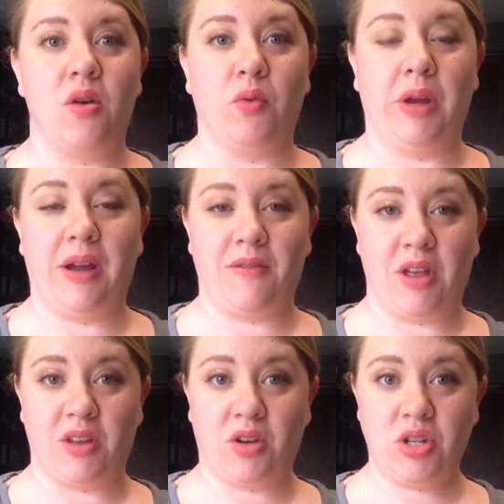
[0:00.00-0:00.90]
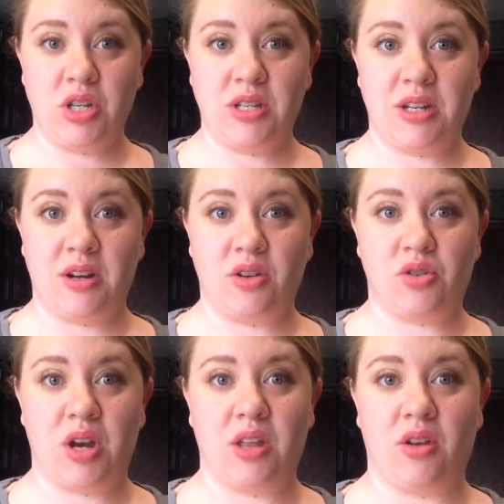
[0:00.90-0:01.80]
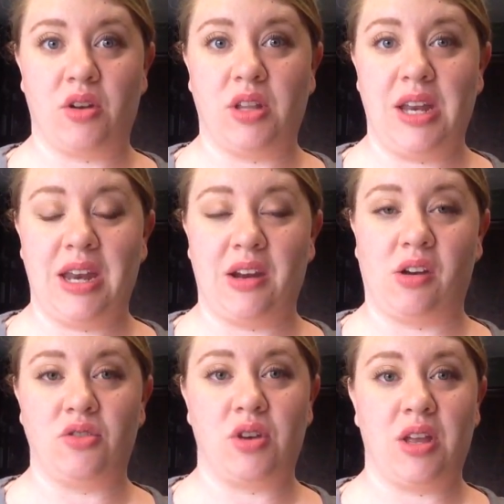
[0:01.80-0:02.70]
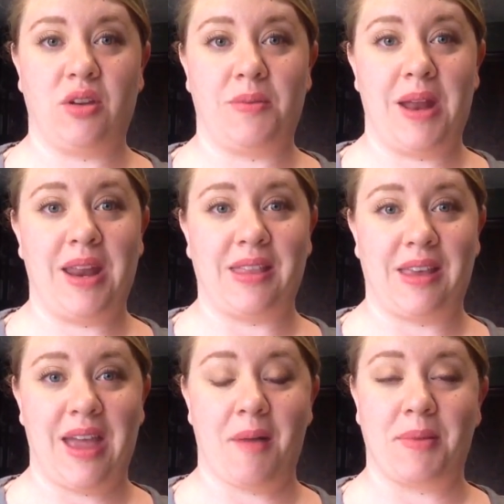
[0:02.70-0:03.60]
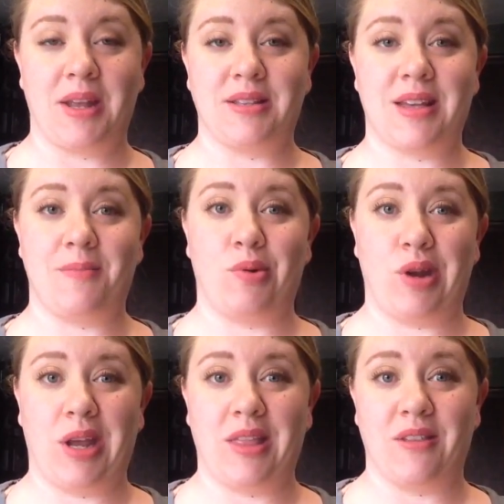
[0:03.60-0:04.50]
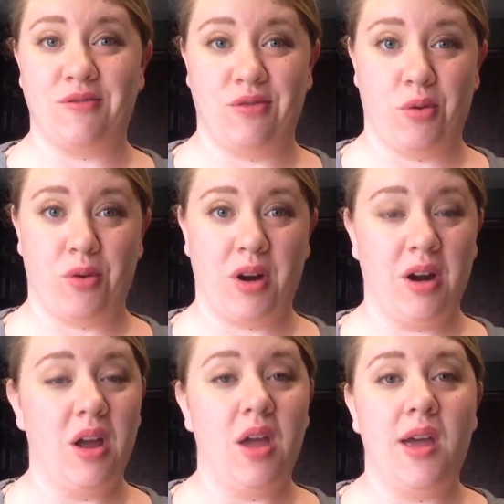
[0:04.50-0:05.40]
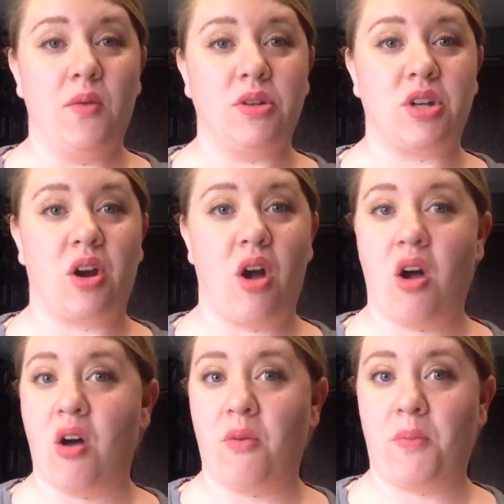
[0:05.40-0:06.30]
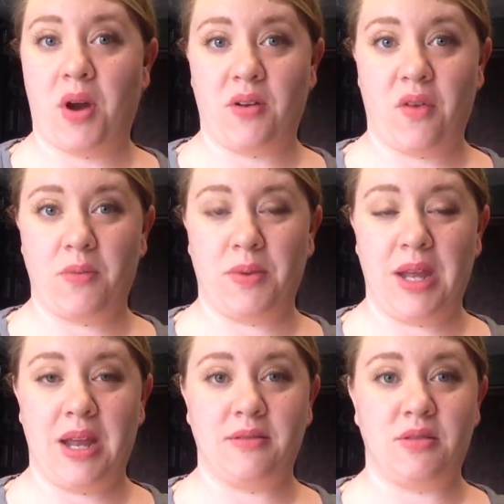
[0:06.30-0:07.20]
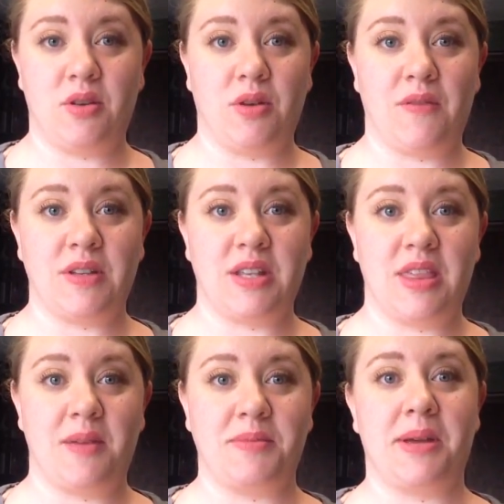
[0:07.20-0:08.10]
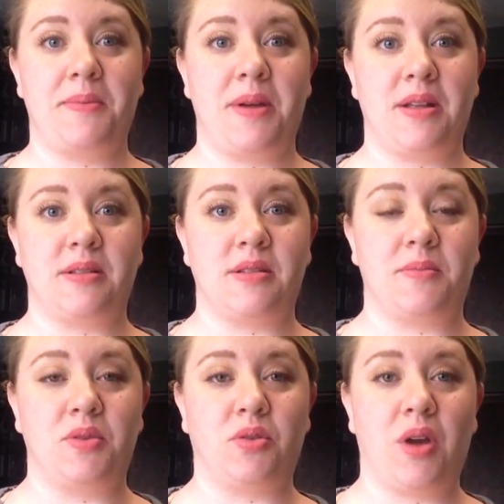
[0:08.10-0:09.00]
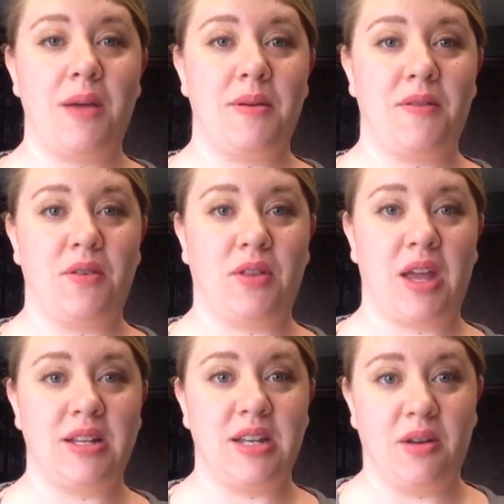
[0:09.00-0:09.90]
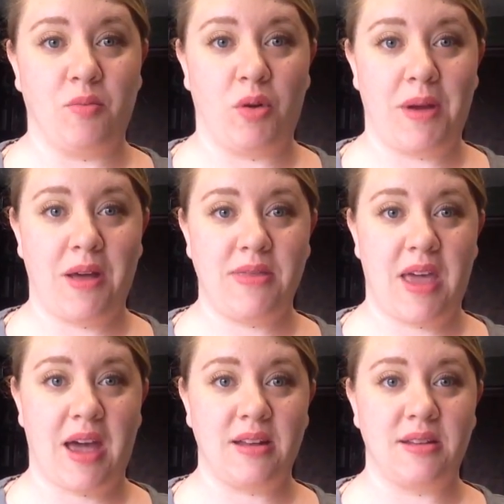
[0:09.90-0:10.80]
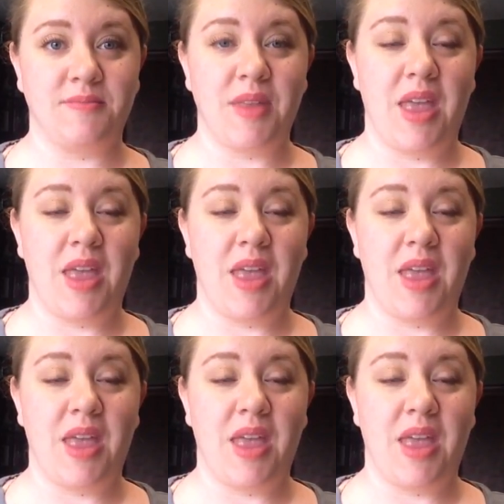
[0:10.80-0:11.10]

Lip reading: recovering the cushions in our trailer, cleaning our trailer, painting the cabinets, and putting in the floor, which are all part of our plan. So give us a thumbs up and subscribe if you'd like to hear more about that.